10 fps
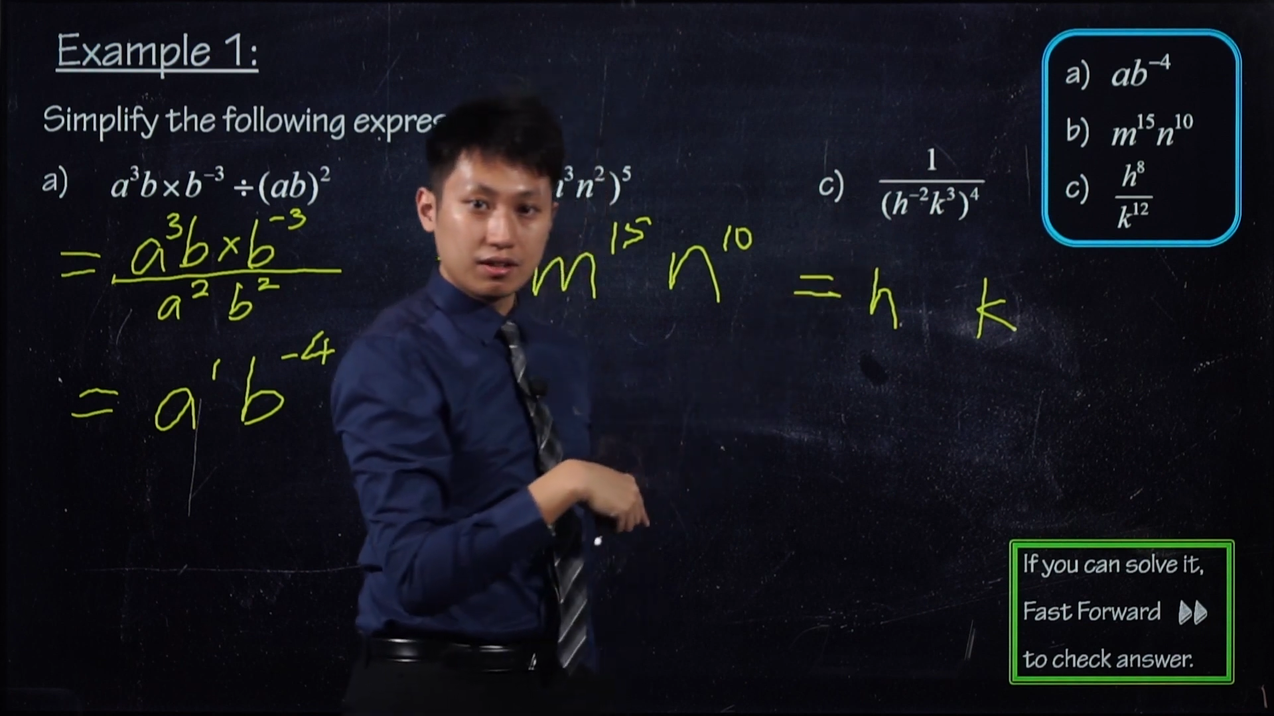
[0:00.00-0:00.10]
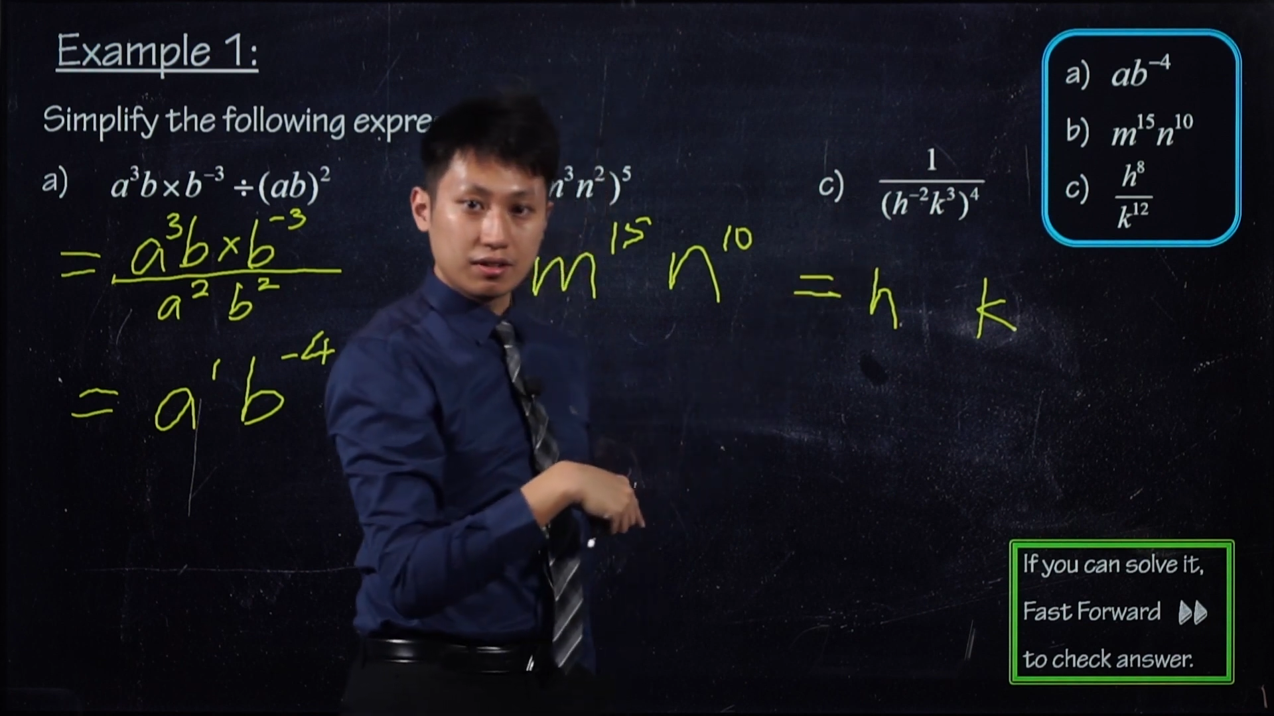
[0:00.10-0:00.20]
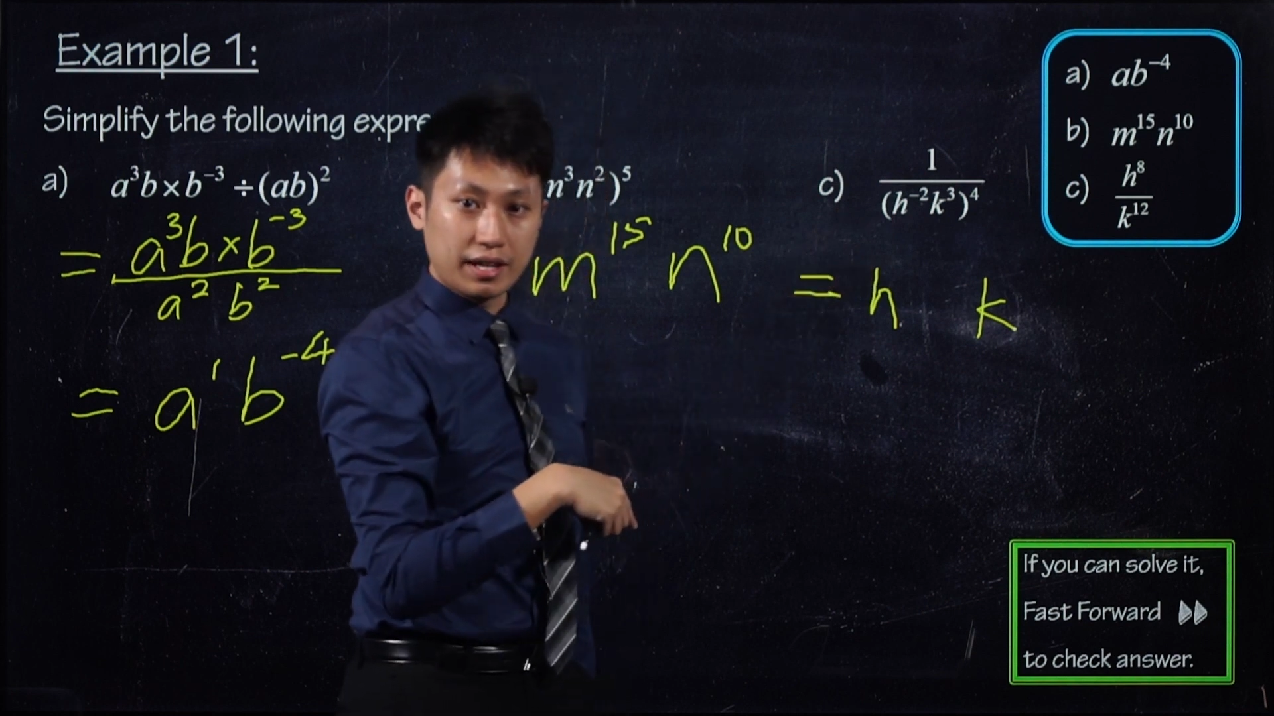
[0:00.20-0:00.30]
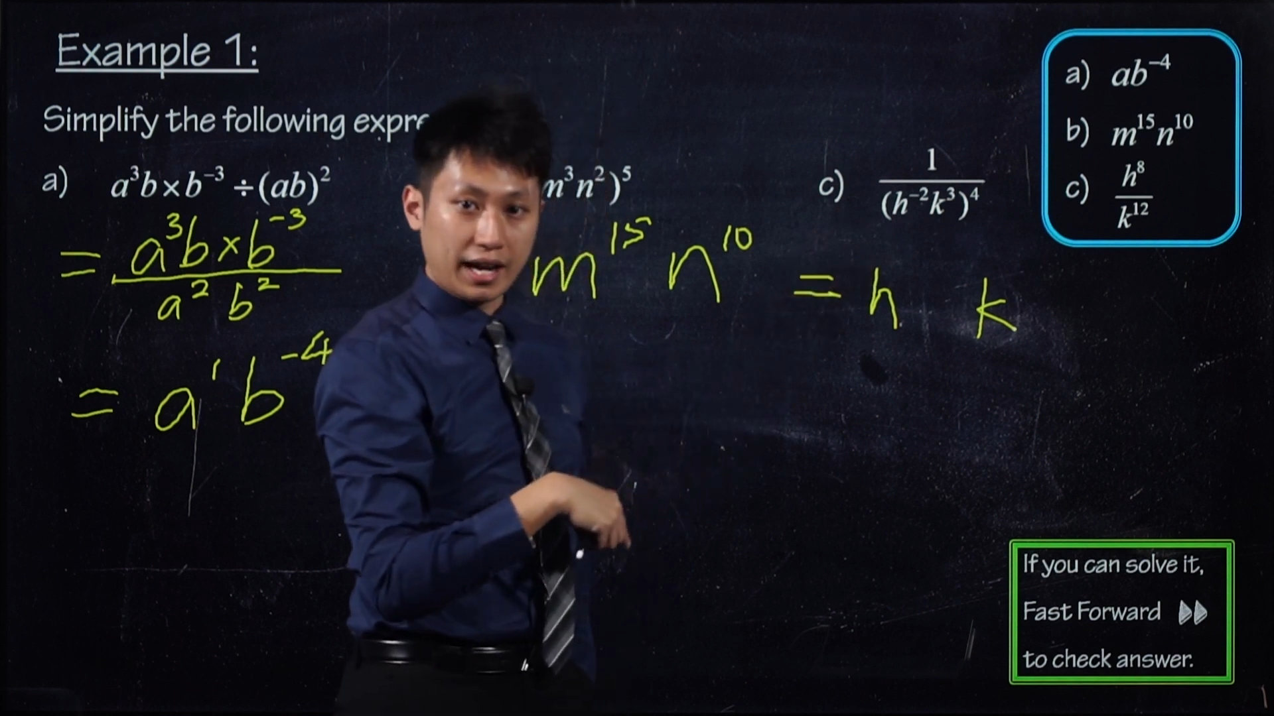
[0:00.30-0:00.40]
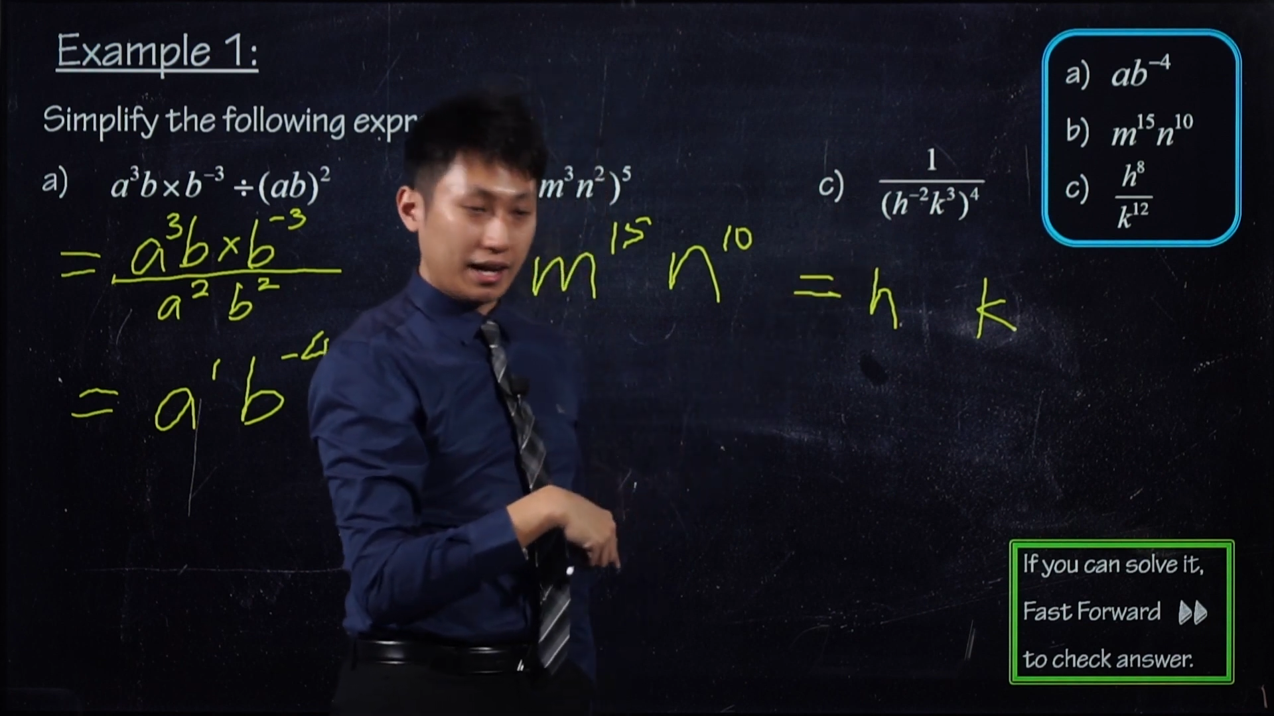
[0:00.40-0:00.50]

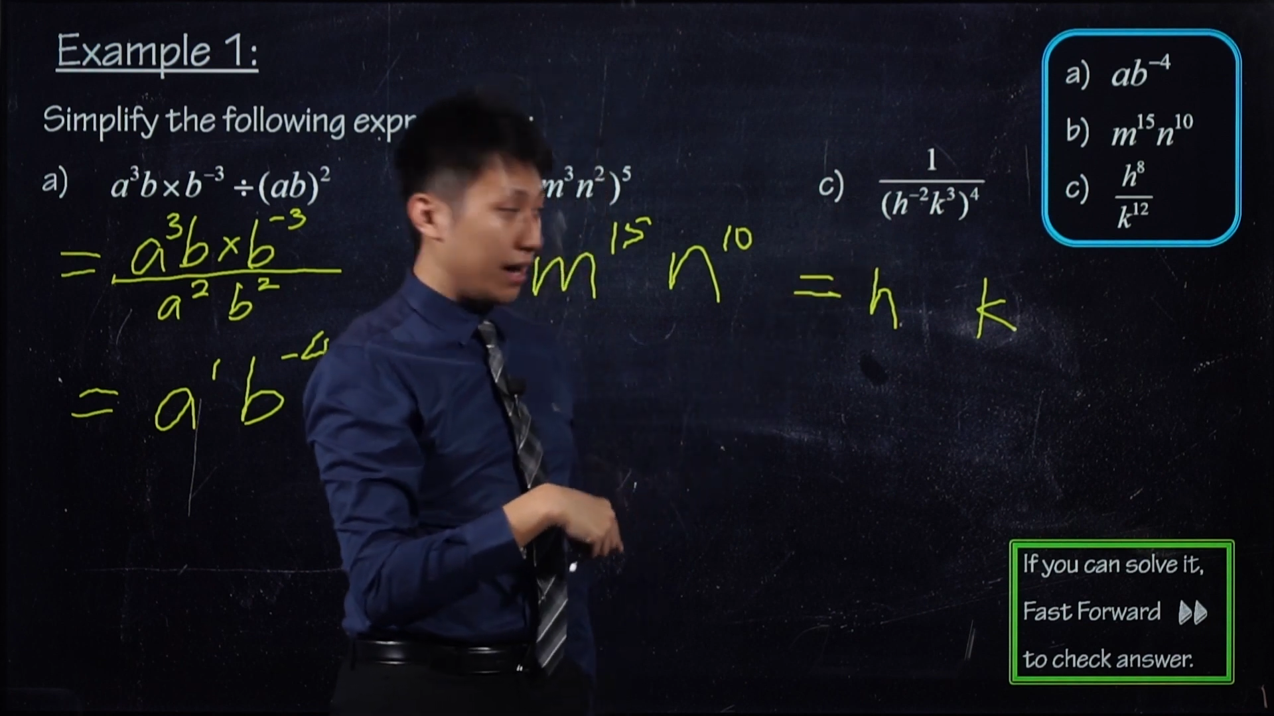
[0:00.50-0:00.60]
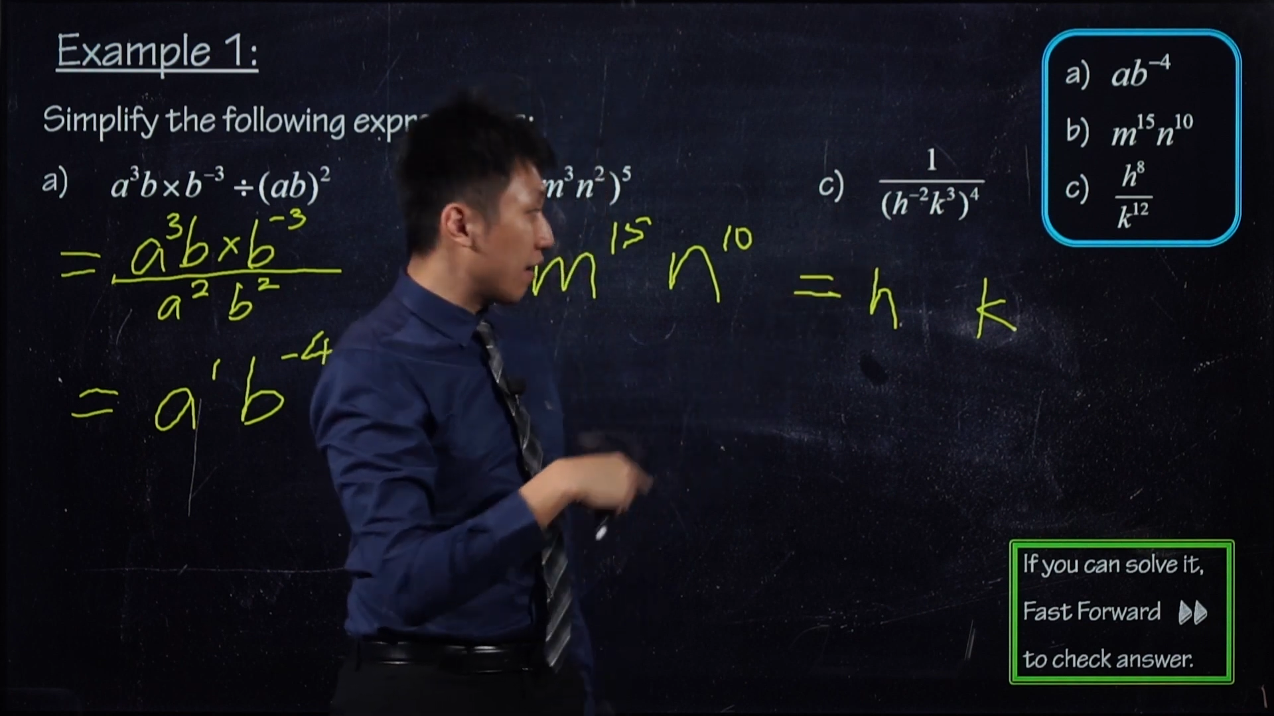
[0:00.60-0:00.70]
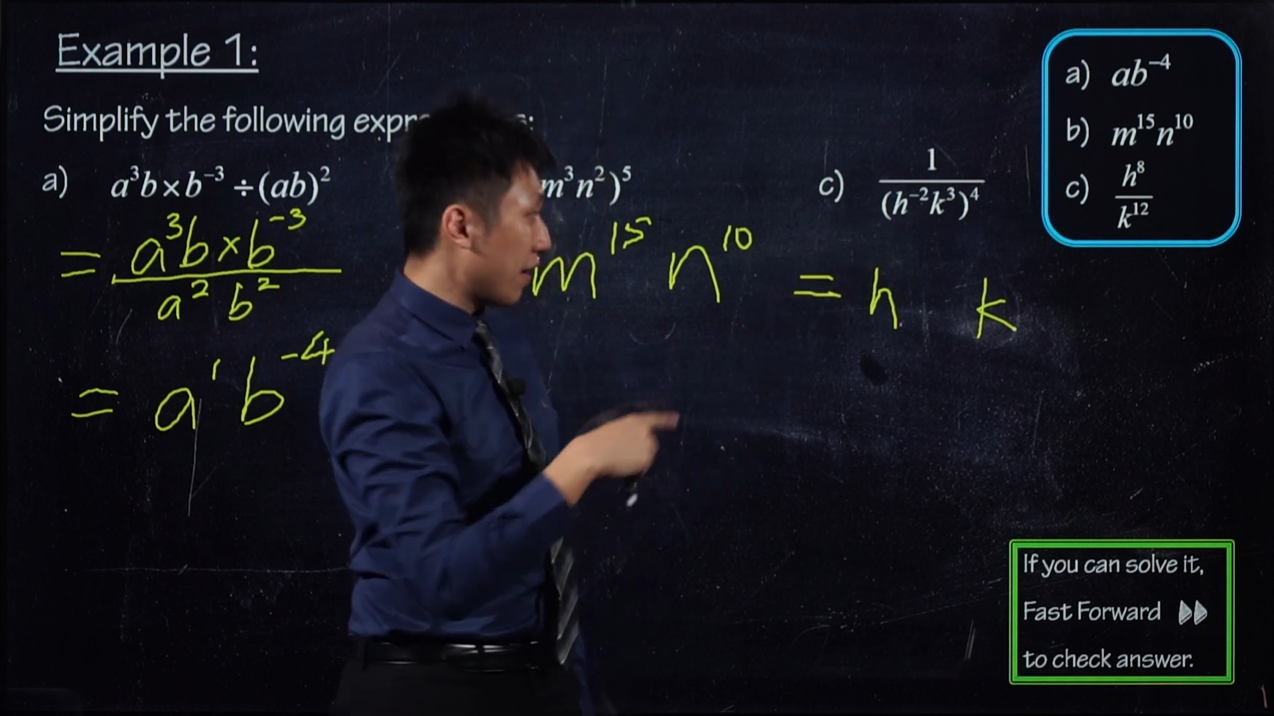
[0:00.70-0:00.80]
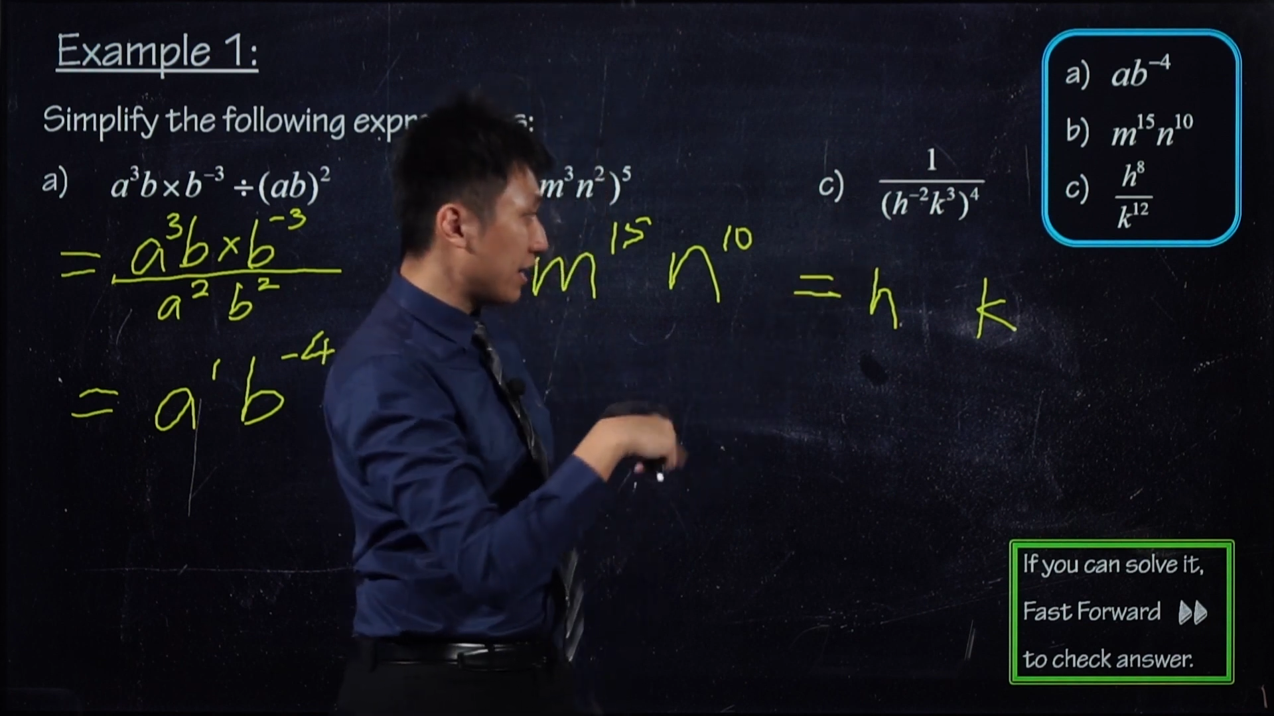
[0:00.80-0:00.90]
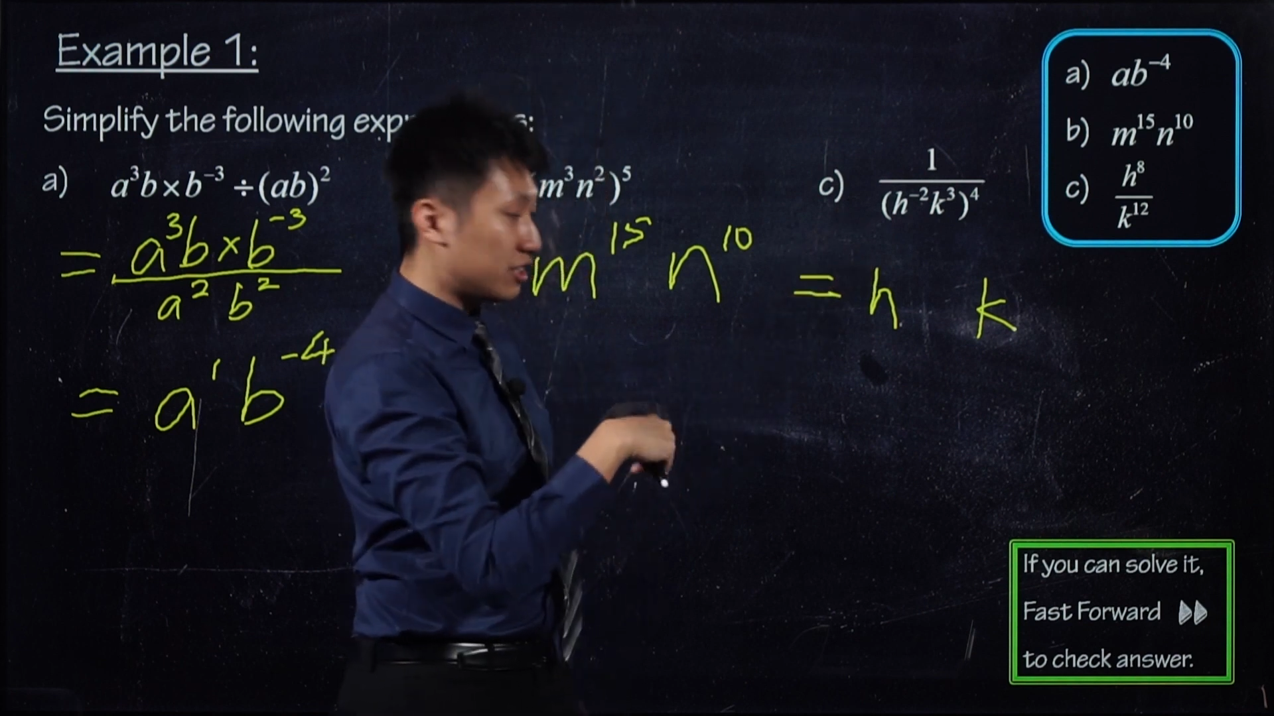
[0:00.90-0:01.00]

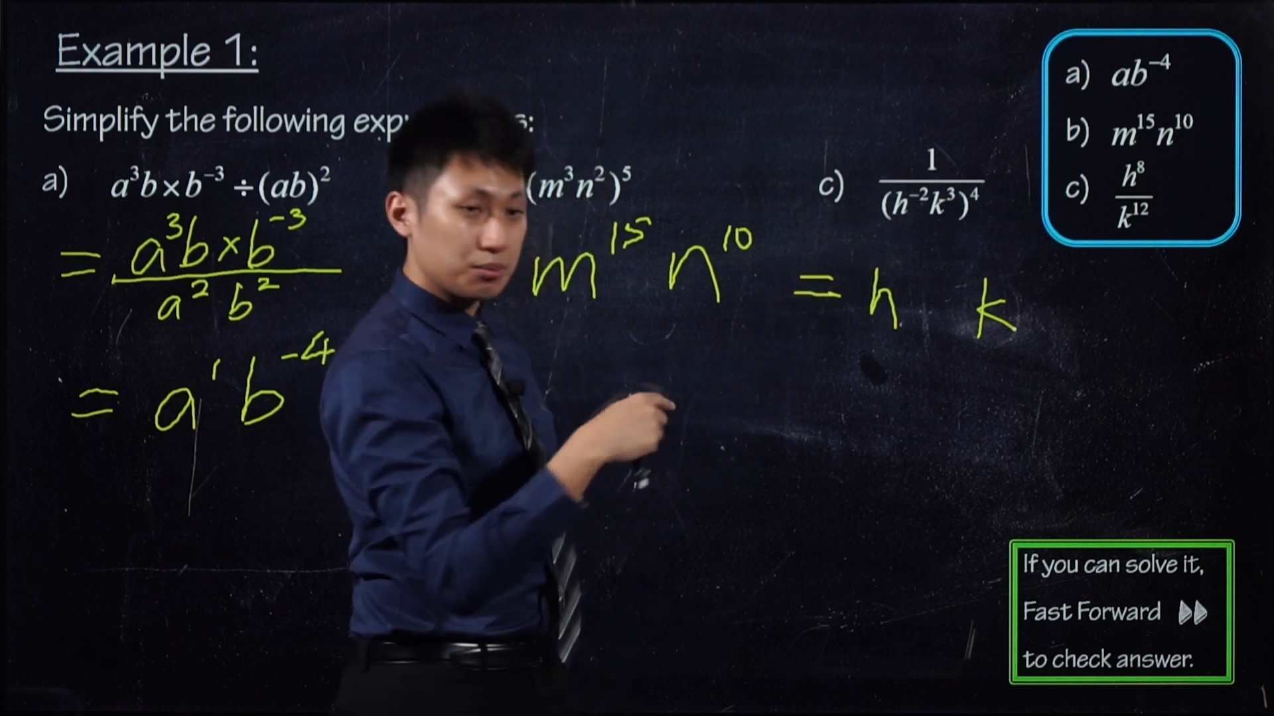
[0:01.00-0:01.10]
h